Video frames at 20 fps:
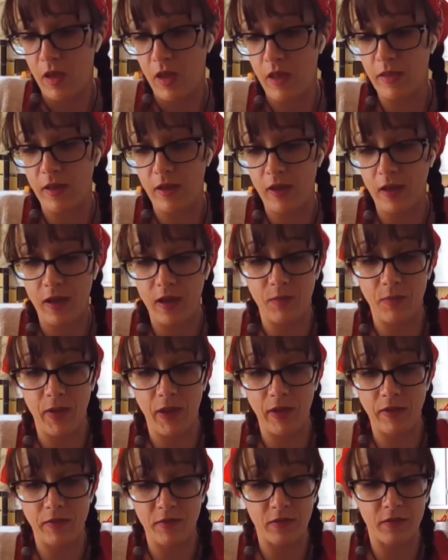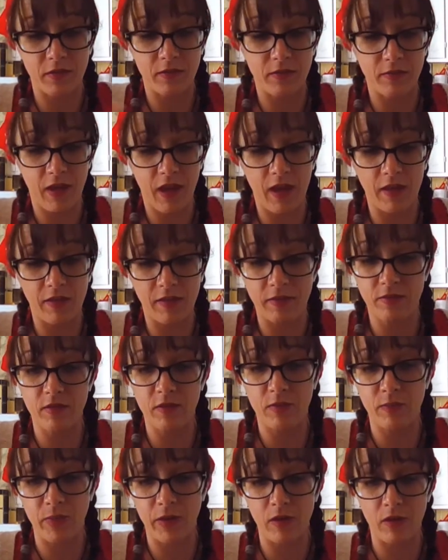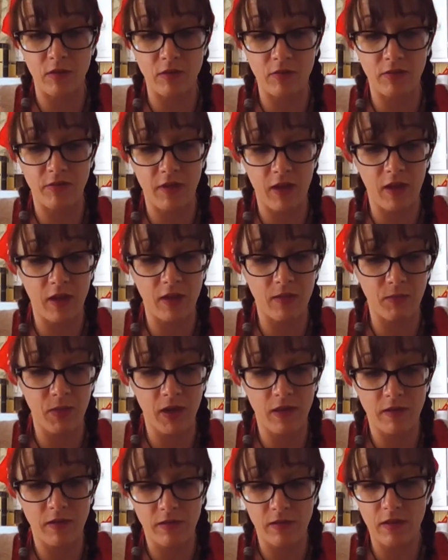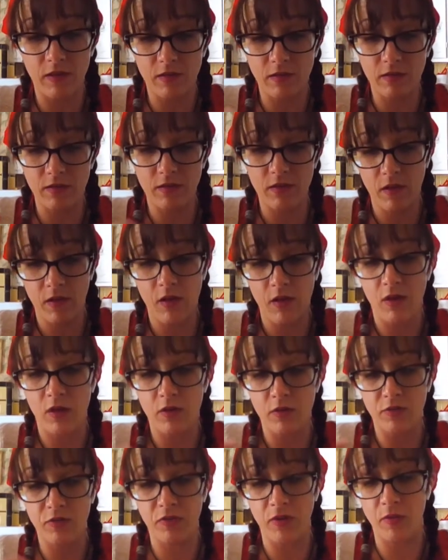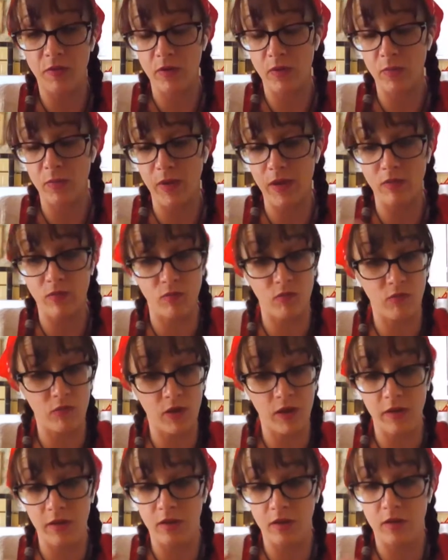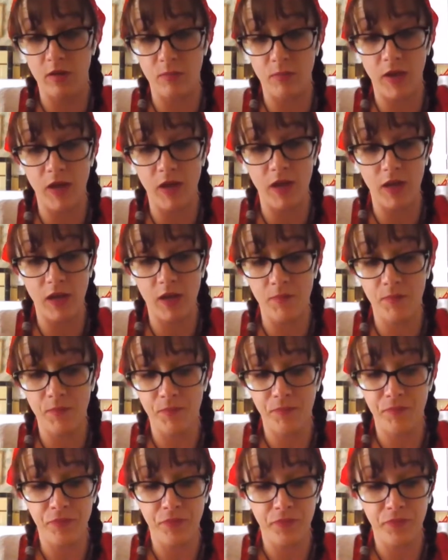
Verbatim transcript: And the King of Pentacles. Yeah, this could be an earth sign, Pisces, or someone who makes really good money.